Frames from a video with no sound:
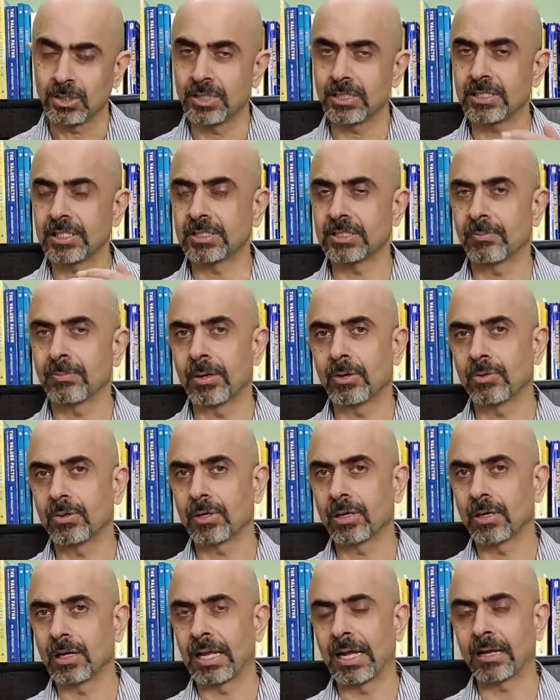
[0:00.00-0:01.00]
This is
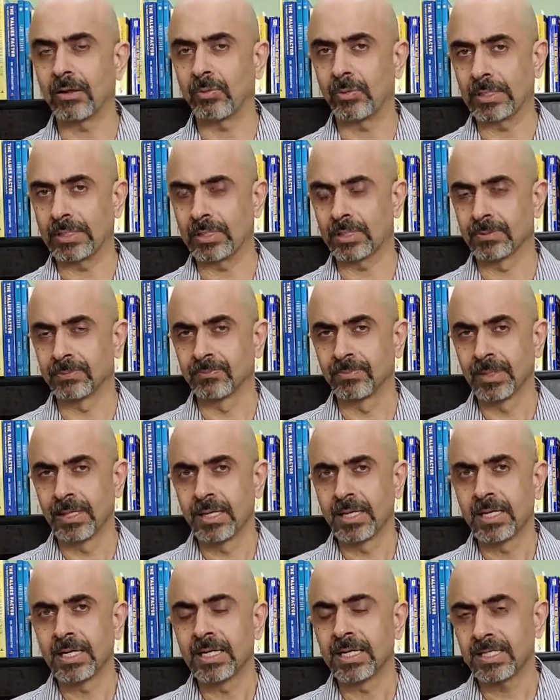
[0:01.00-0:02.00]
about language.
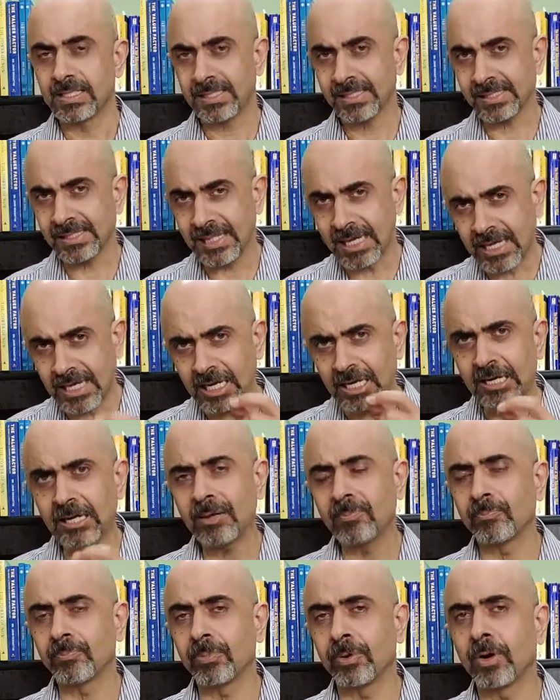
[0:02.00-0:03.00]
Second
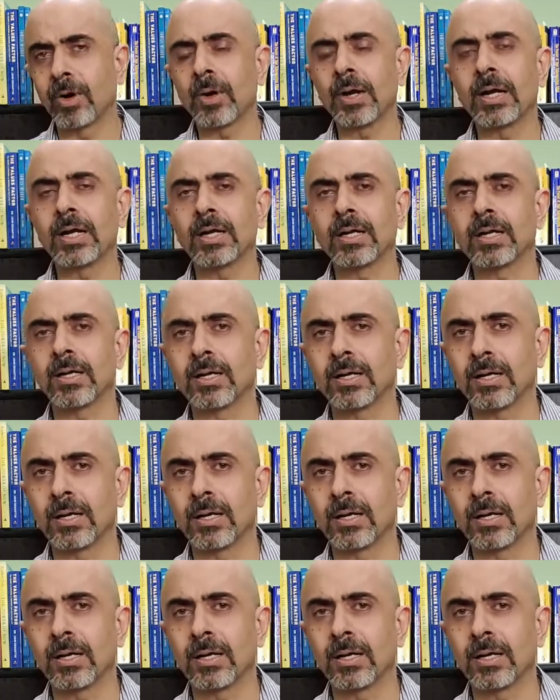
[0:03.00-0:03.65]
important